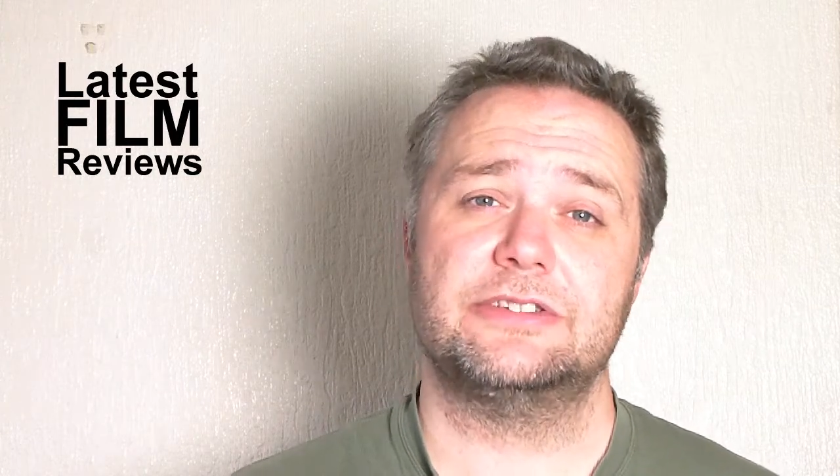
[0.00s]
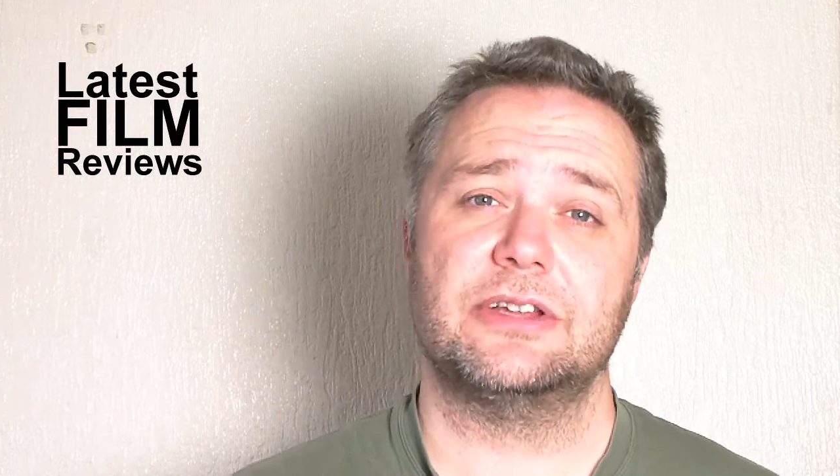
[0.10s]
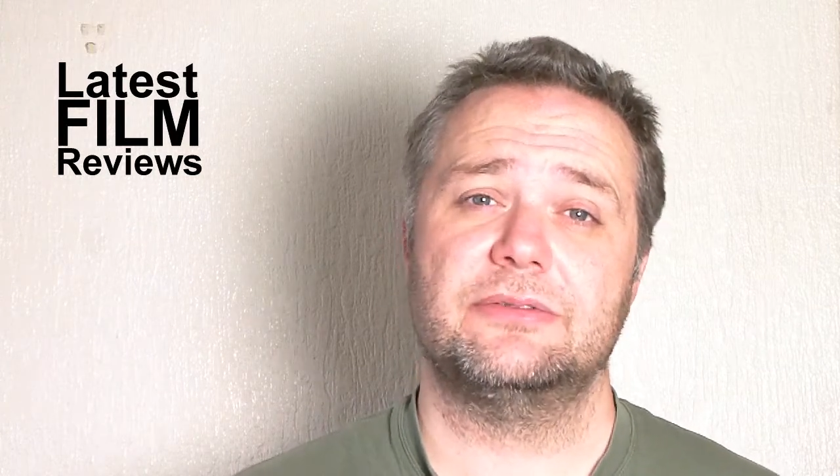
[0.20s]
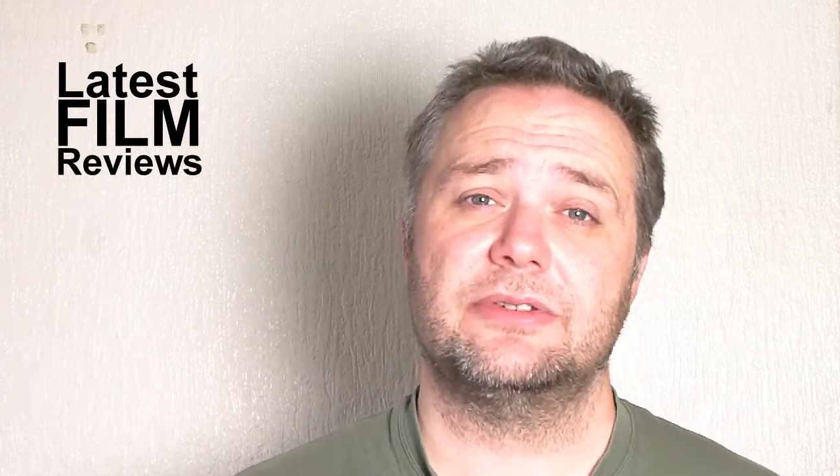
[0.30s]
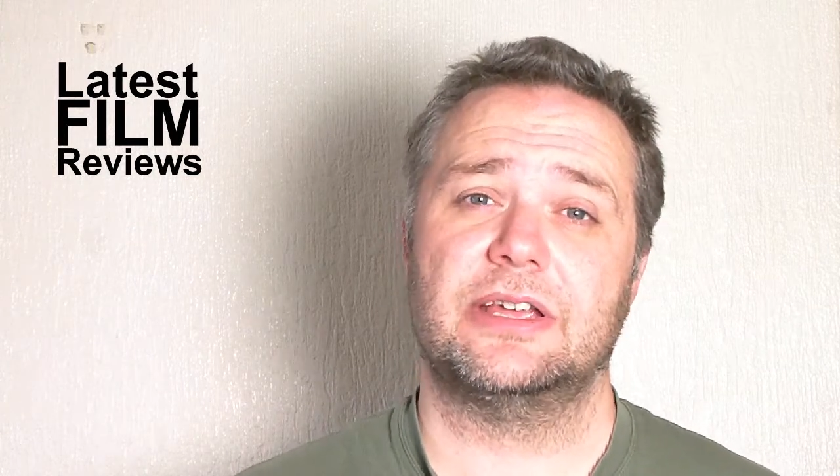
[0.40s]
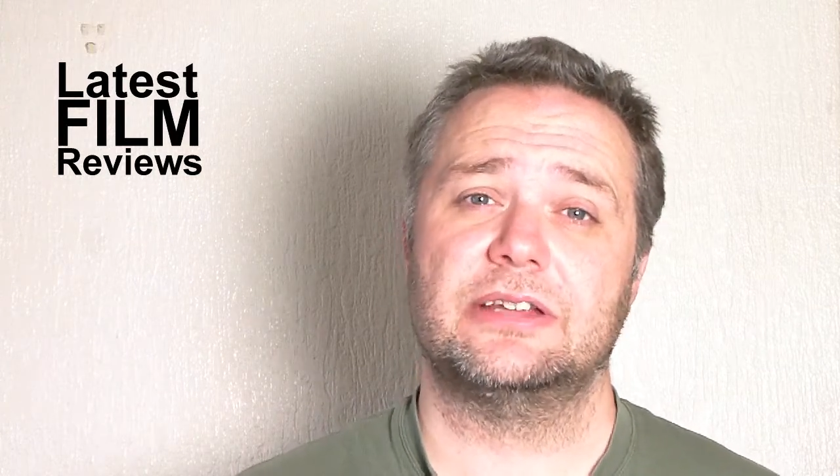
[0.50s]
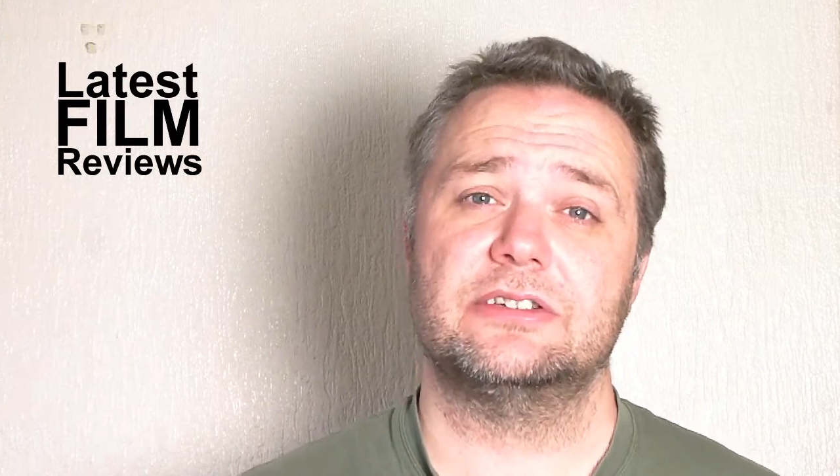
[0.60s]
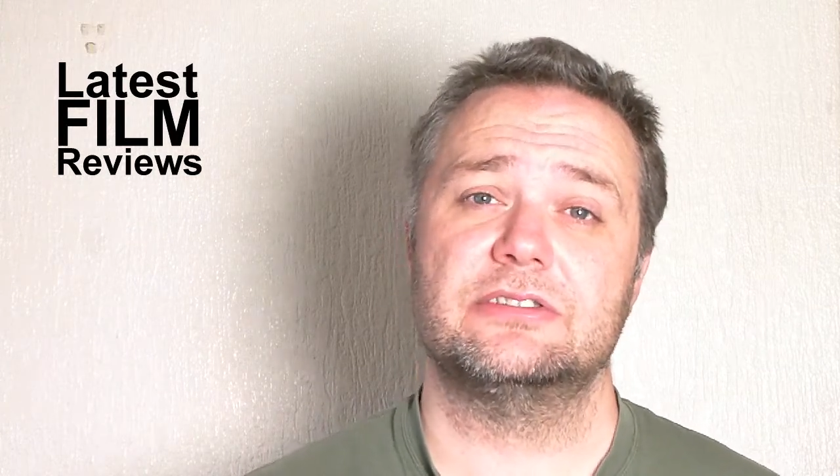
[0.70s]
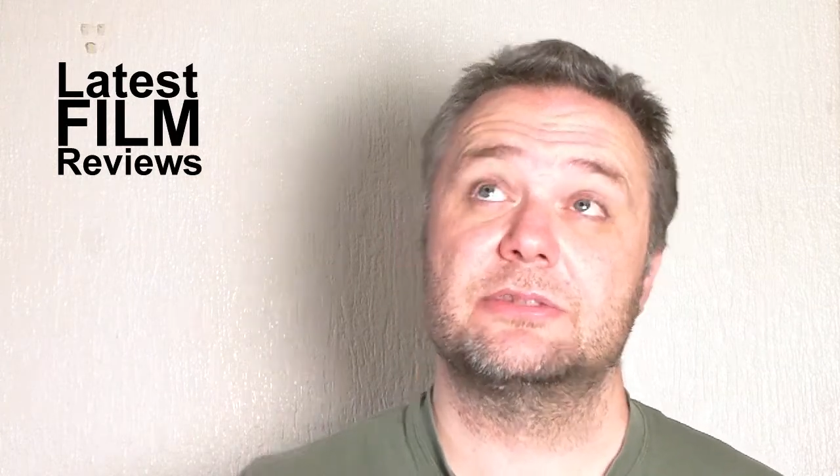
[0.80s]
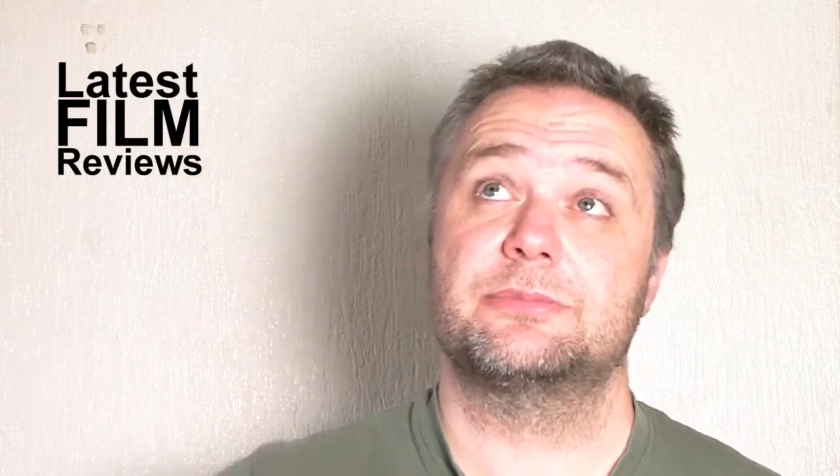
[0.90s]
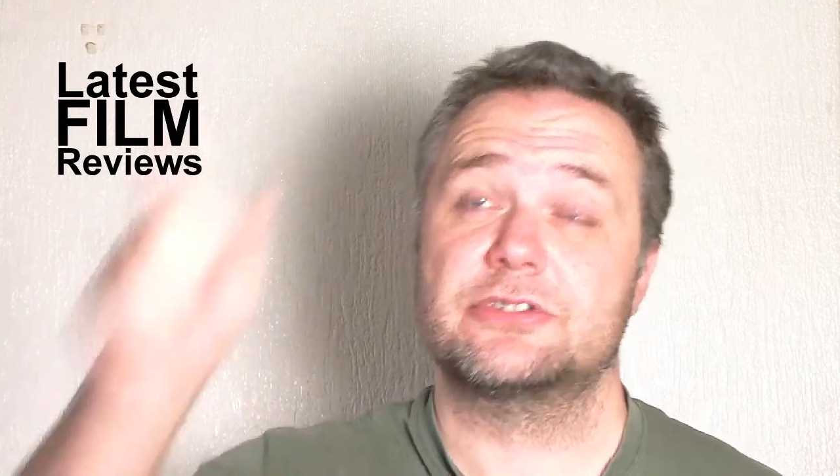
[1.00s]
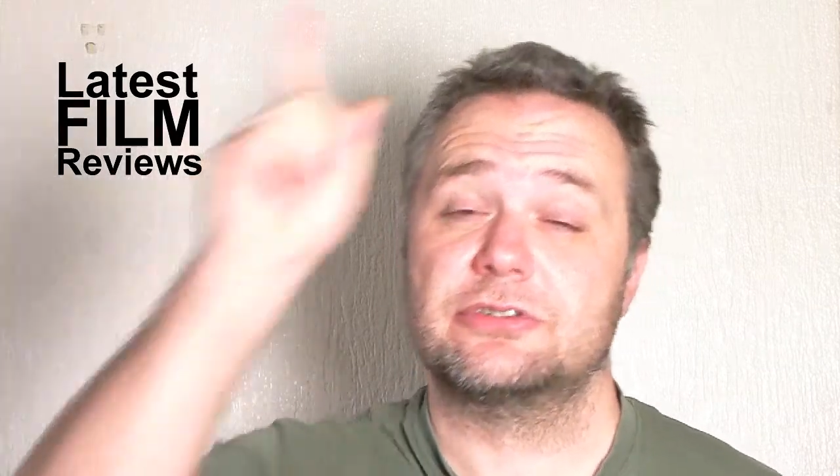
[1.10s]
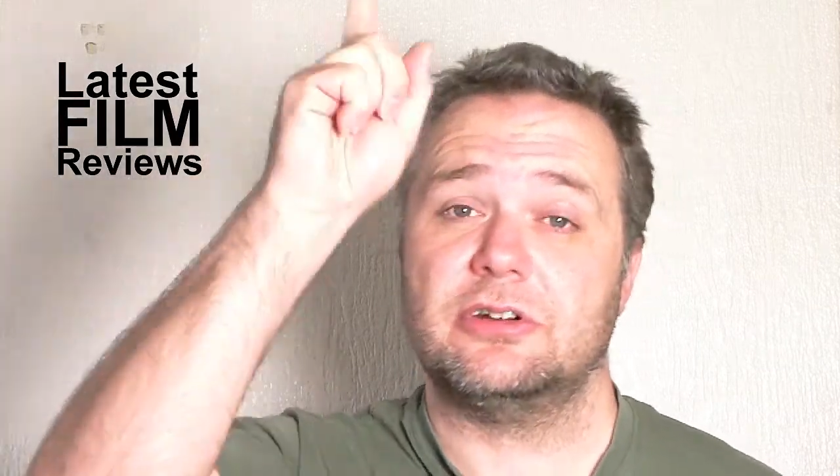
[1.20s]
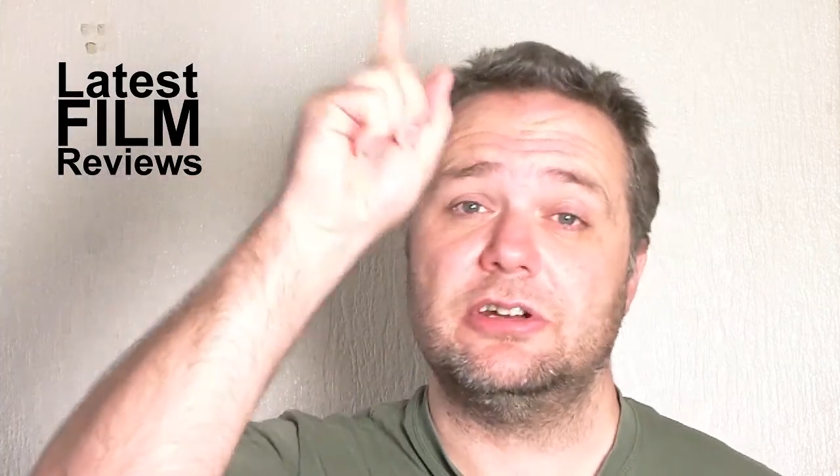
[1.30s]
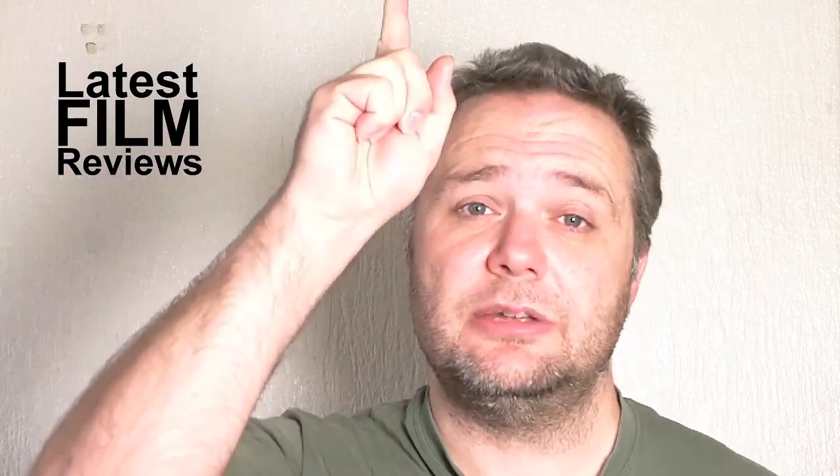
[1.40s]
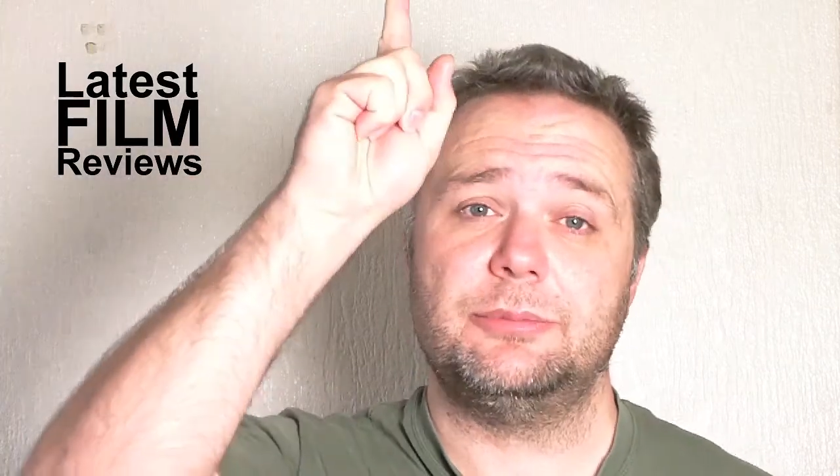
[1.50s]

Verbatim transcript: don't forget to subscribe